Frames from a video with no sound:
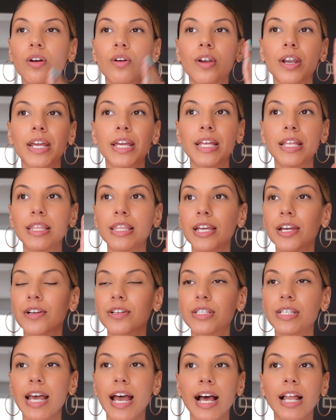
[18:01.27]
or in their
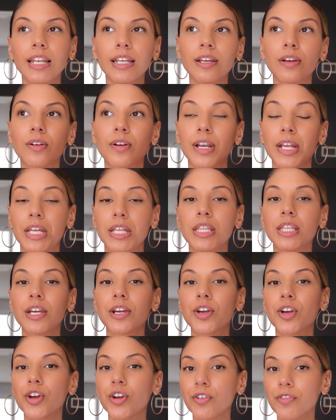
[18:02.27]
talent, or in their
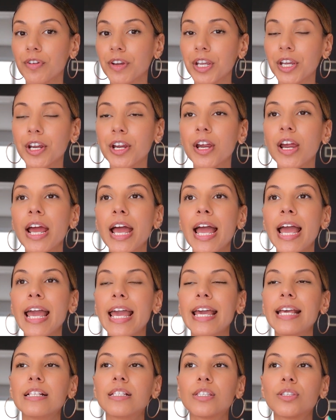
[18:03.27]
career,
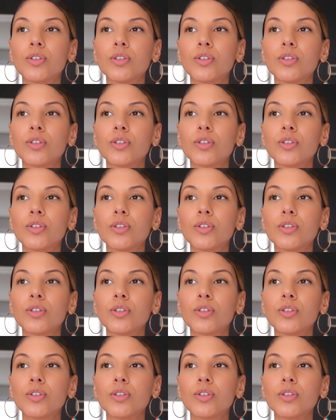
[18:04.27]
it's